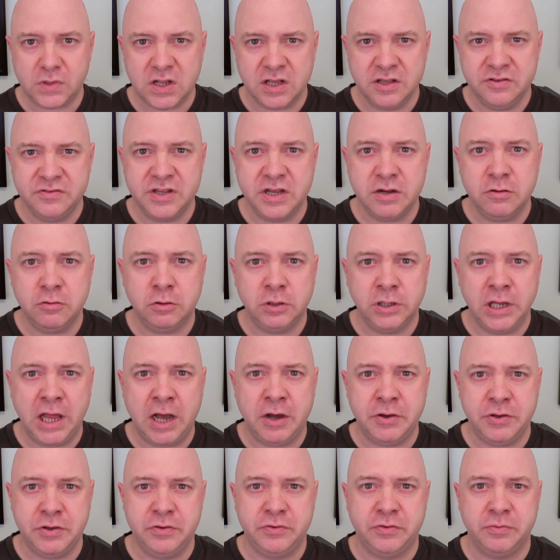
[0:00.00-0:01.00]
is they will
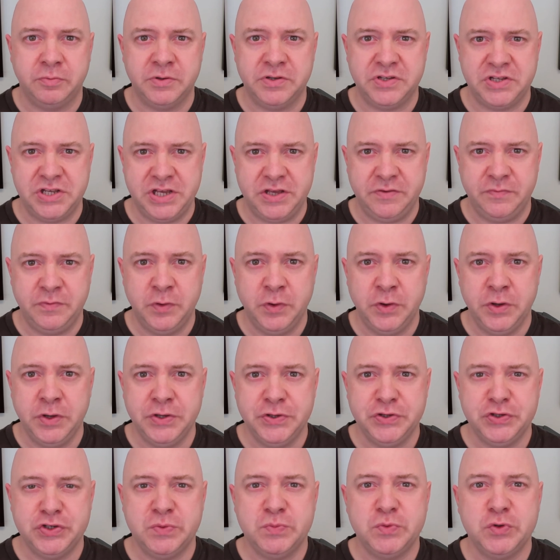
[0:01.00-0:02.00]
allow you to receive
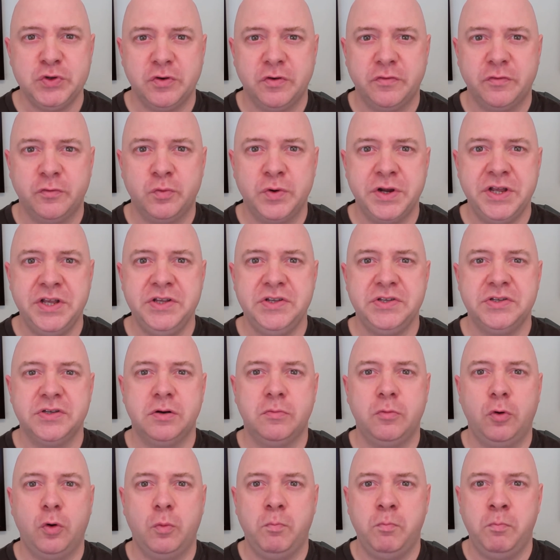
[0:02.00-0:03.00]
some sort of
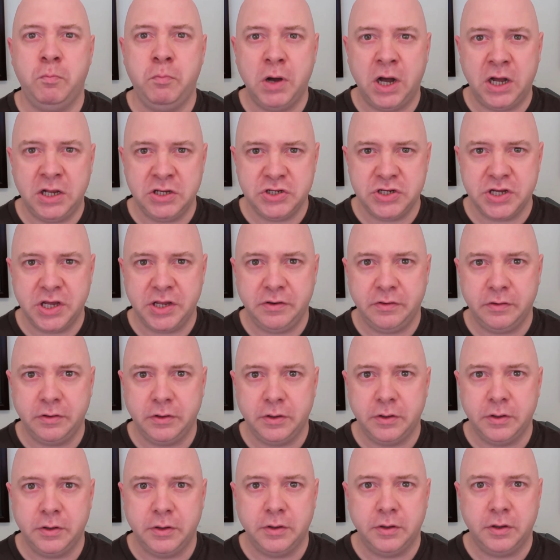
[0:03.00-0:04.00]
reasonable budget
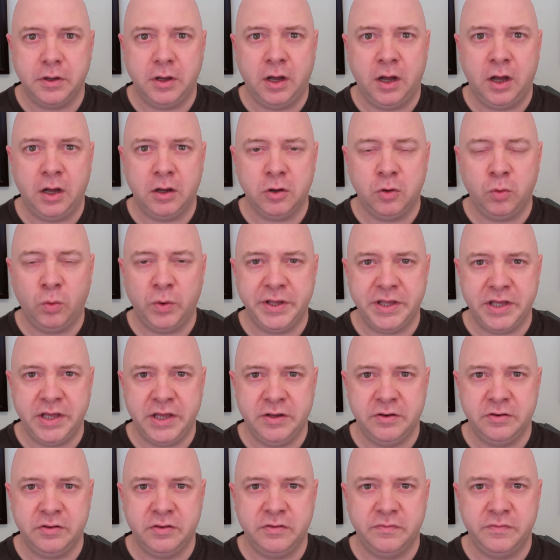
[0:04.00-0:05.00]
uh, going
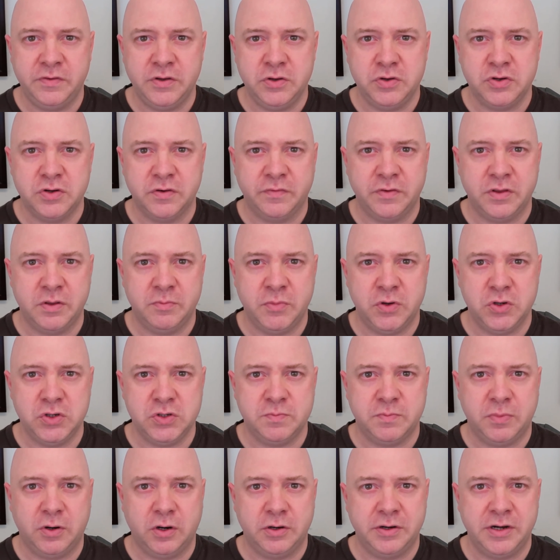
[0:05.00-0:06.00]
into the future for the
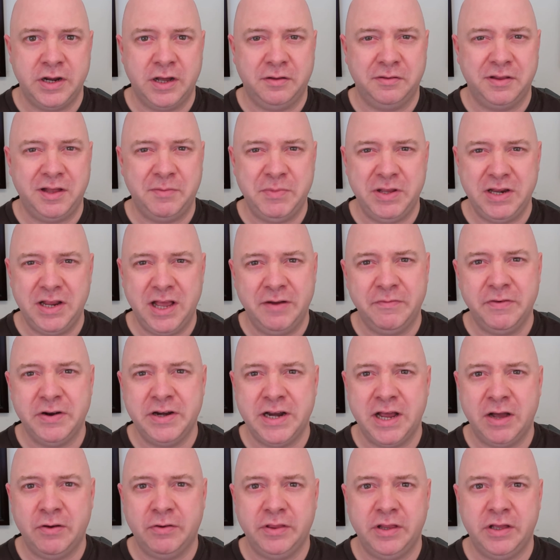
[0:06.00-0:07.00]
most part. Now, I mean, every
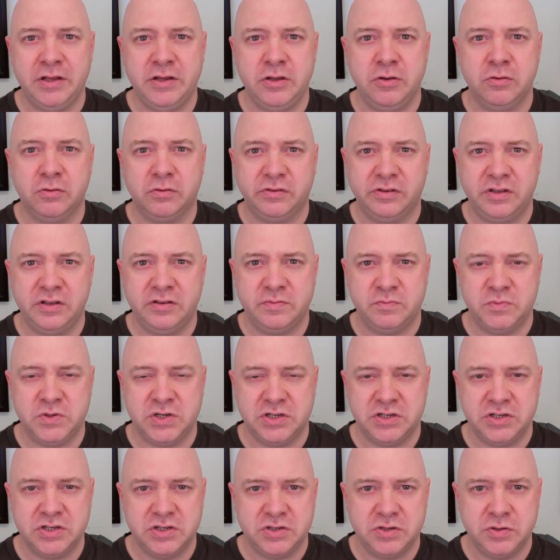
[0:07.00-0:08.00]
now and then you'll see some
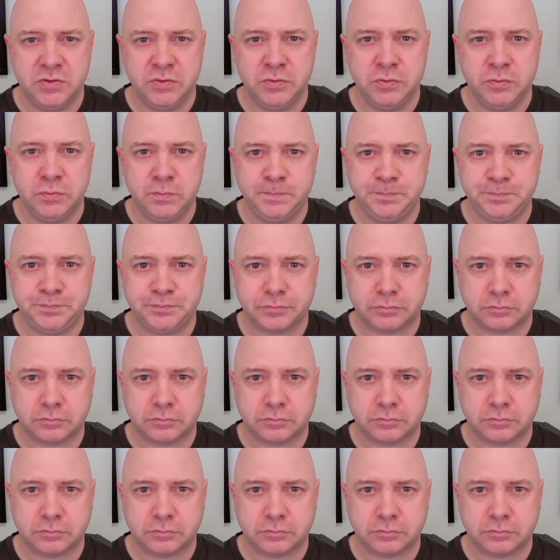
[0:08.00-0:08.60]
judges who